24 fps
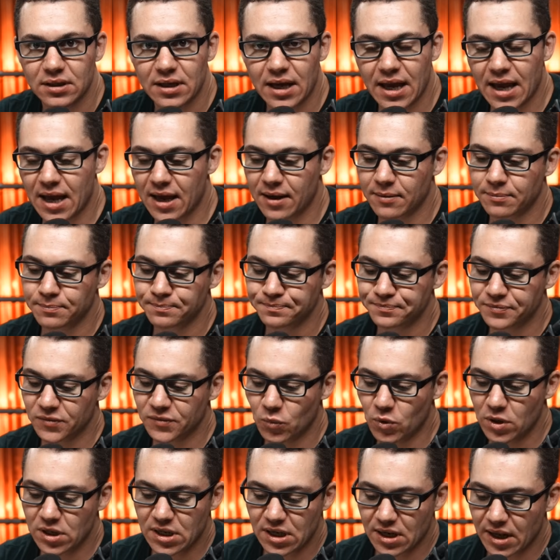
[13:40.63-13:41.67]
And
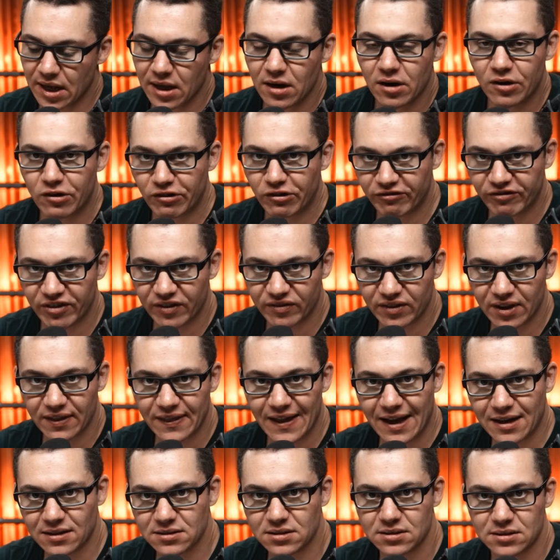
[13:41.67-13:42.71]
we did
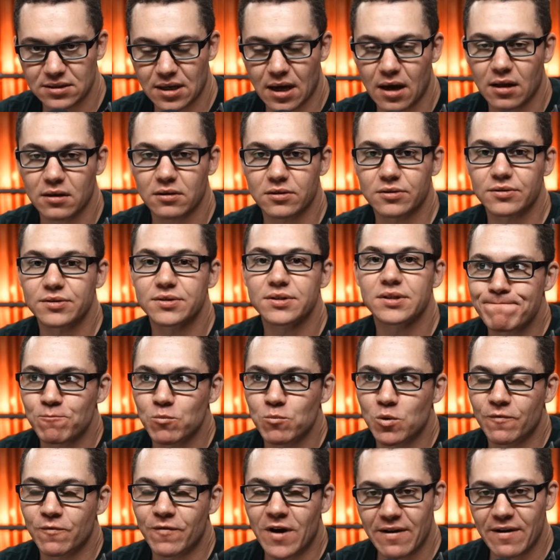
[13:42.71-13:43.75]
$850,000
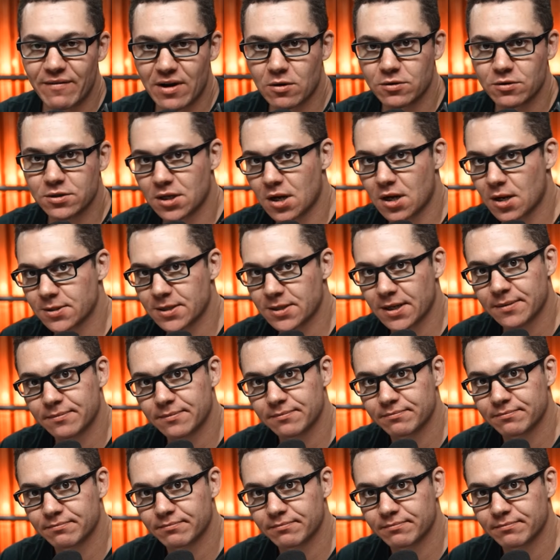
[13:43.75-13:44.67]
with 5 hours of content.